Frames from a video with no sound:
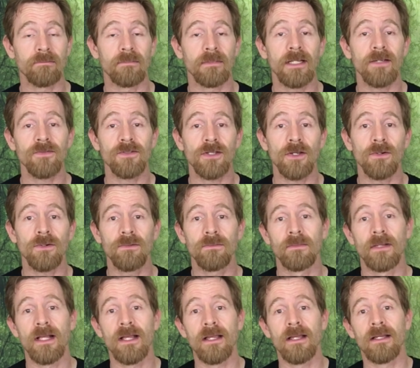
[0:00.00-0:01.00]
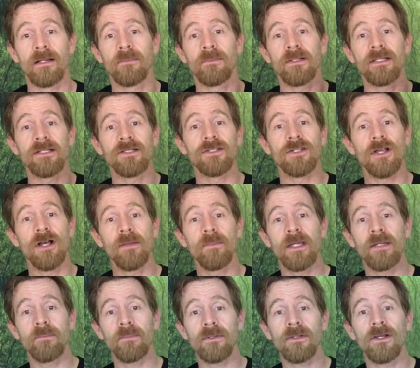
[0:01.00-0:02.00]
If so, please
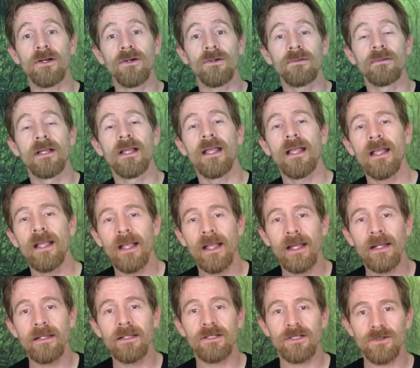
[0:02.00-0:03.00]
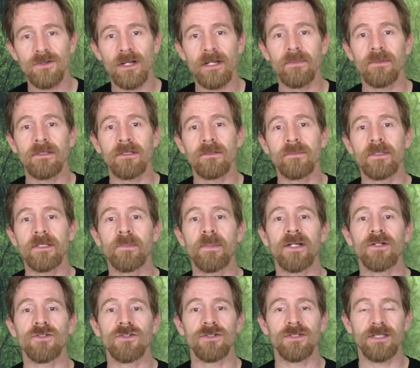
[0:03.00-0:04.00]
comment below and describe a little bit
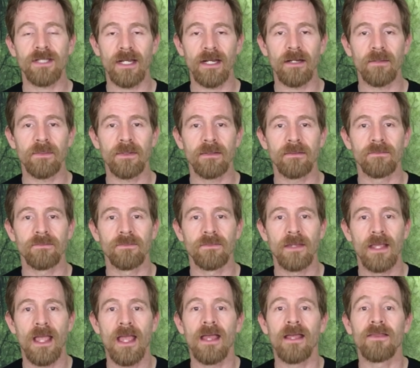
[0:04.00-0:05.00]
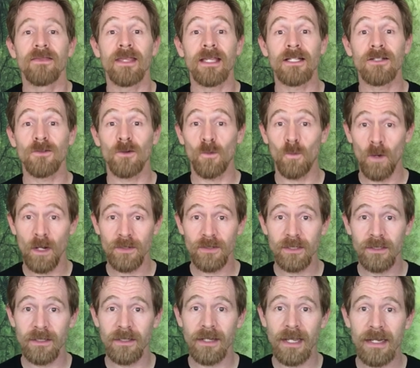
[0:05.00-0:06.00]
about your setup. Thanks for
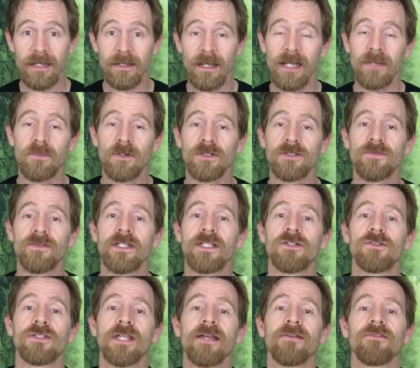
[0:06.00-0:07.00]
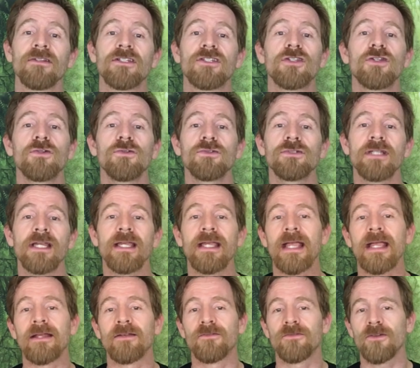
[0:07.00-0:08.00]
watching today. I post videos every Tuesday
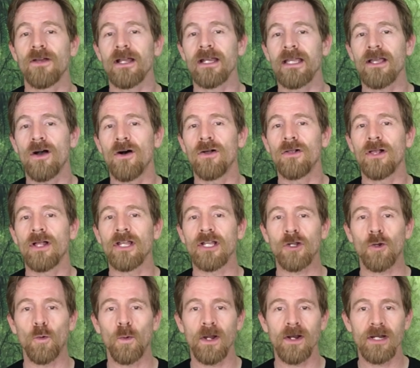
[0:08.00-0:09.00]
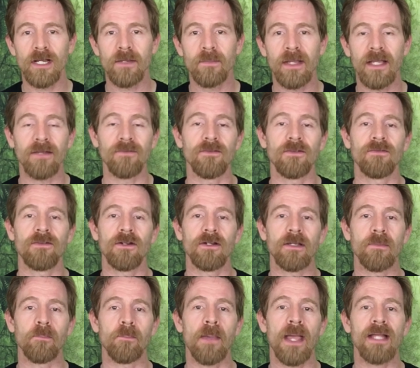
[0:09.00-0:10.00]
and Friday, all on aquarium and
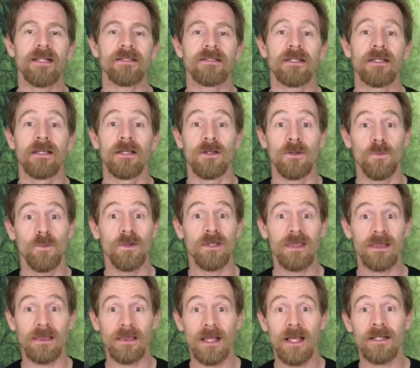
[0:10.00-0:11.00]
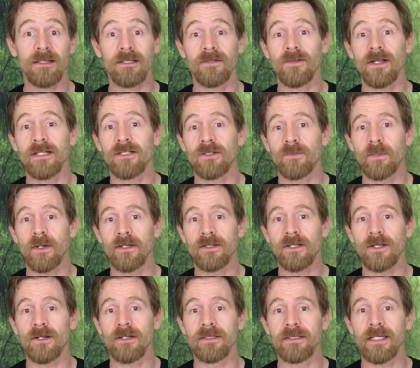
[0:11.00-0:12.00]
vivarium pets, with lots of isopod
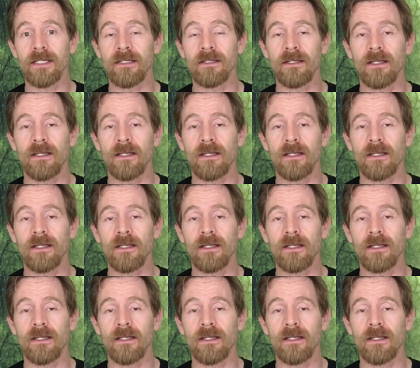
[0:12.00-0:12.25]
content.